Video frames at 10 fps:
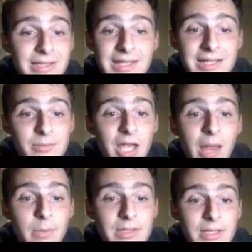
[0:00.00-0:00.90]
to take some time.
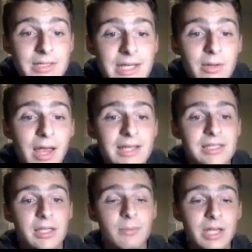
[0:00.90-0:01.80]
It's going to take you guys
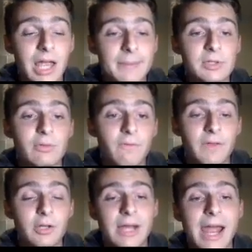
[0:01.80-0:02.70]
some time to
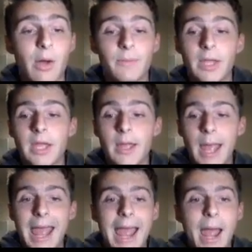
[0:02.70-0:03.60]
figure out
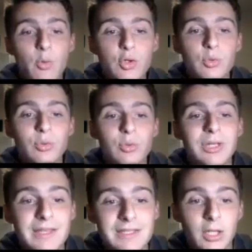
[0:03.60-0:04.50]
how to get
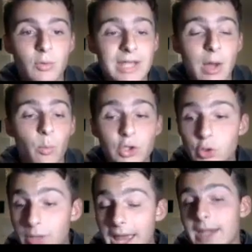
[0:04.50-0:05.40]
this to go down, which you
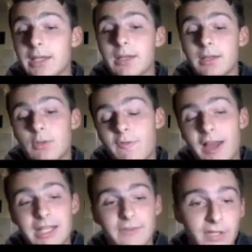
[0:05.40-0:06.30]
can. You
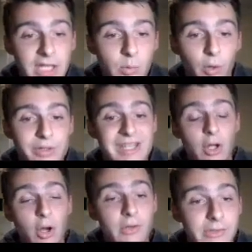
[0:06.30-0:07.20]
find different keywords that
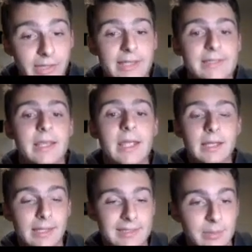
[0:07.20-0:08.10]
cost less
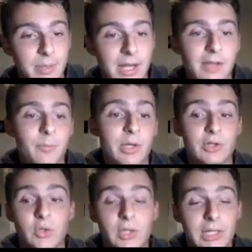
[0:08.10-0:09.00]
competitive, but you're
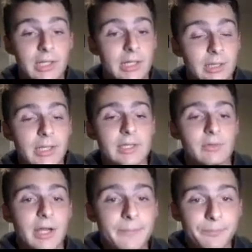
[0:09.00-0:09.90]
still getting a lot of clicks, right?